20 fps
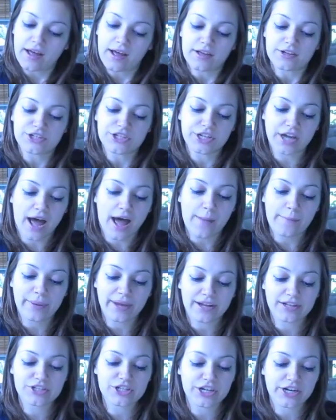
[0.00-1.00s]
She got
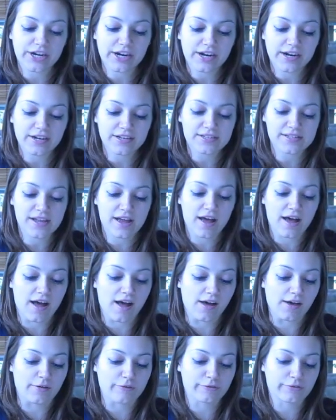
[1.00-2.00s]
pictures
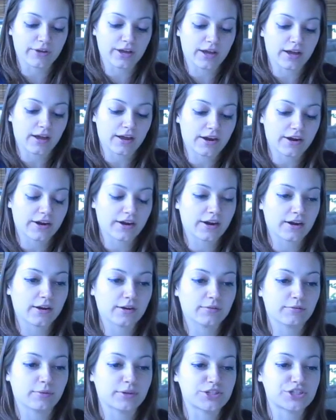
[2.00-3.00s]
of
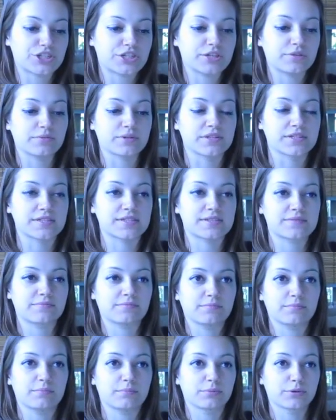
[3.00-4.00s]
her when she was
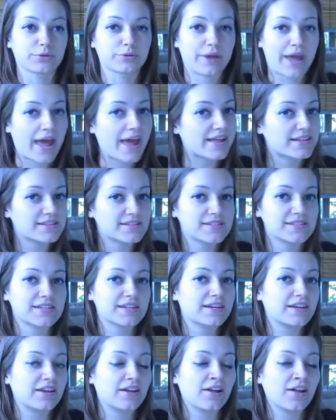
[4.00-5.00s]
brunette
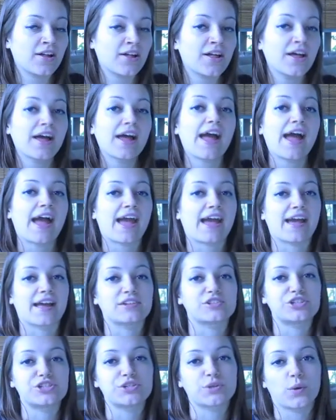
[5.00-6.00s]
still,
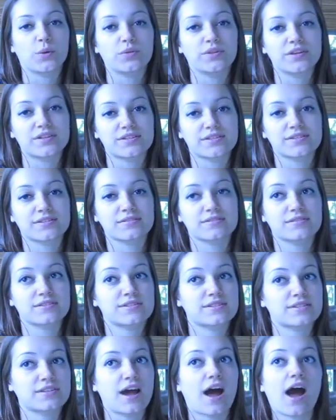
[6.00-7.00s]
and she told this
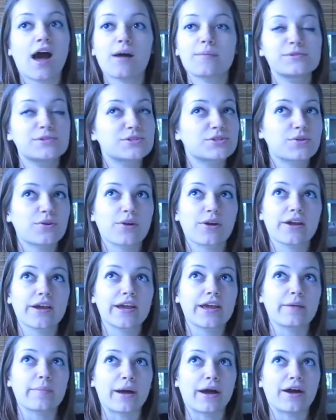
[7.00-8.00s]
sob
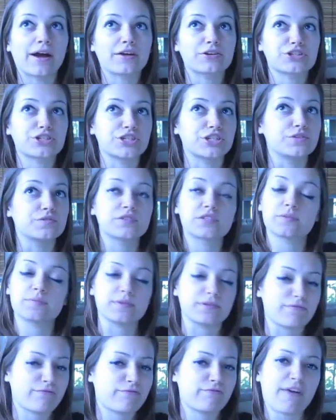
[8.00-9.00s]
story about how she used to
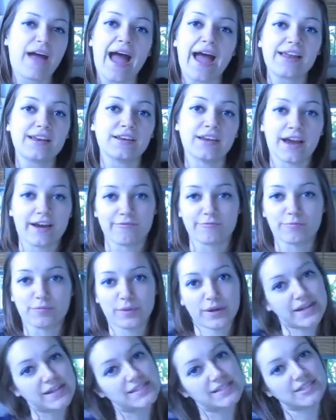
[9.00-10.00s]
be fat and have
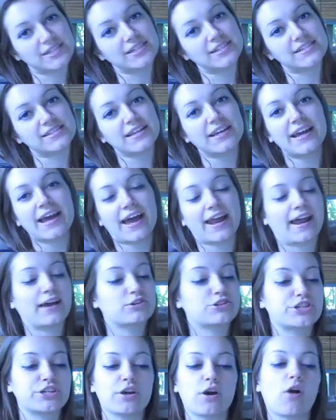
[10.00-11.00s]
braces, and
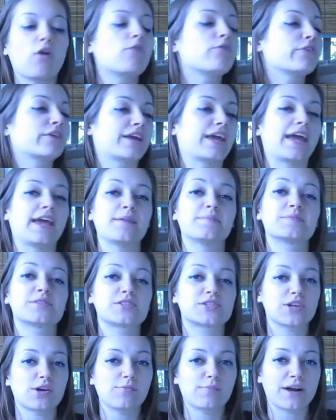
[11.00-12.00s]
how she overcame
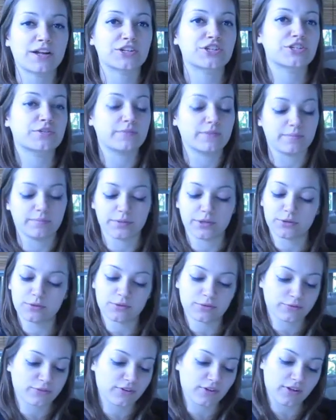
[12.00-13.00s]
so much to be
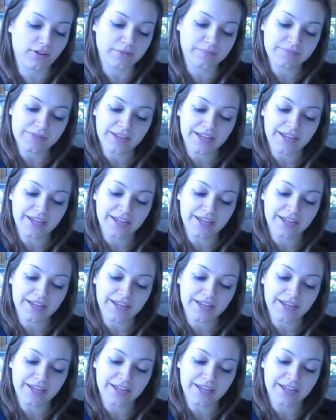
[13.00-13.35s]
beautiful.